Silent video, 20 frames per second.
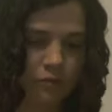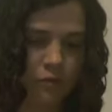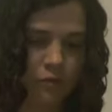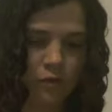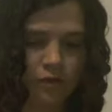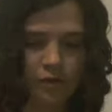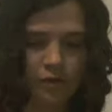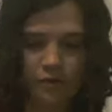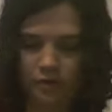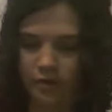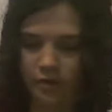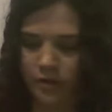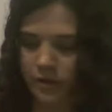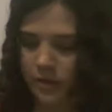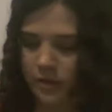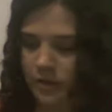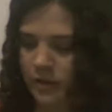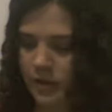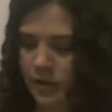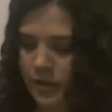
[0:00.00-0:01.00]
what the screens
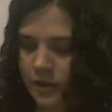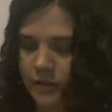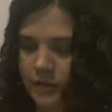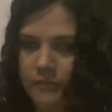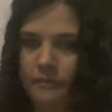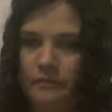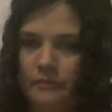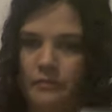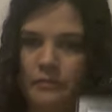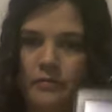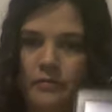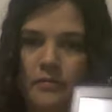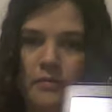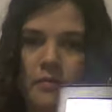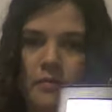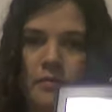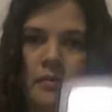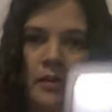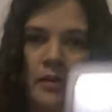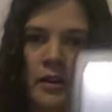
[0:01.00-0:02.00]
look like.
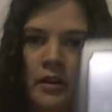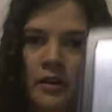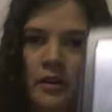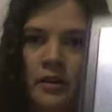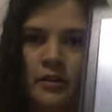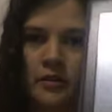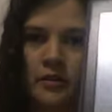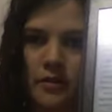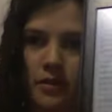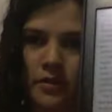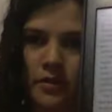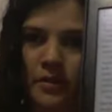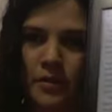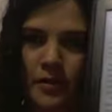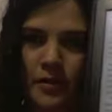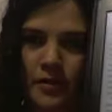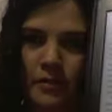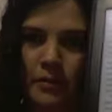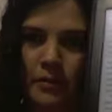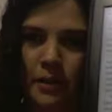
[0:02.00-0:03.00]
So
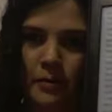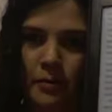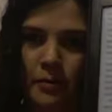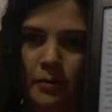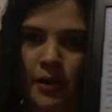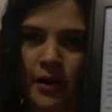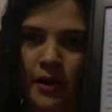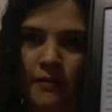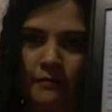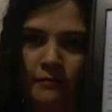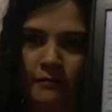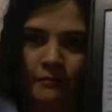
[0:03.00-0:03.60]
this is the Paperwhite.